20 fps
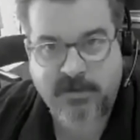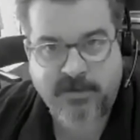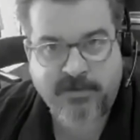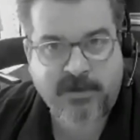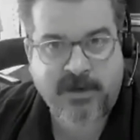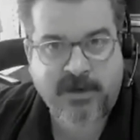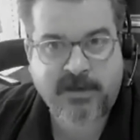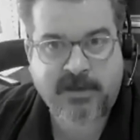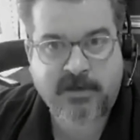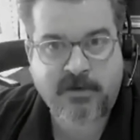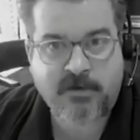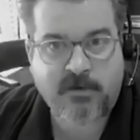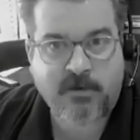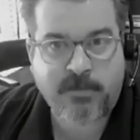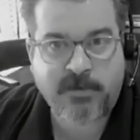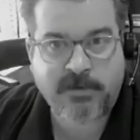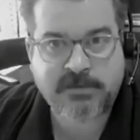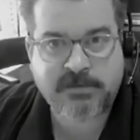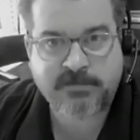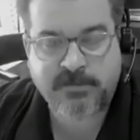and then I get a whole
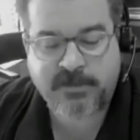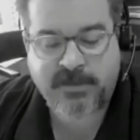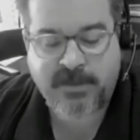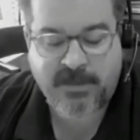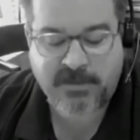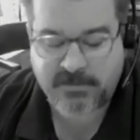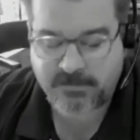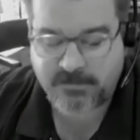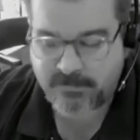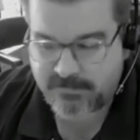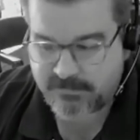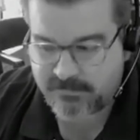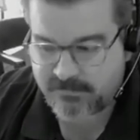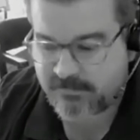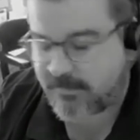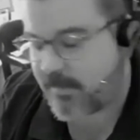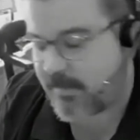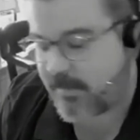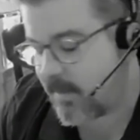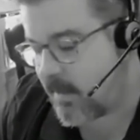bunch of engagements
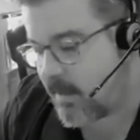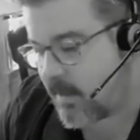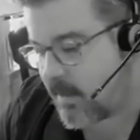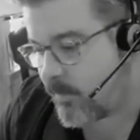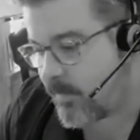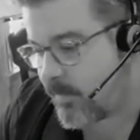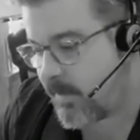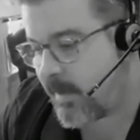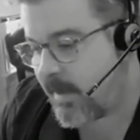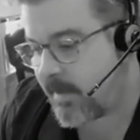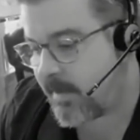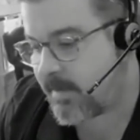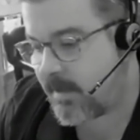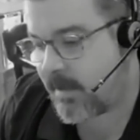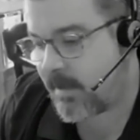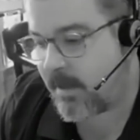back.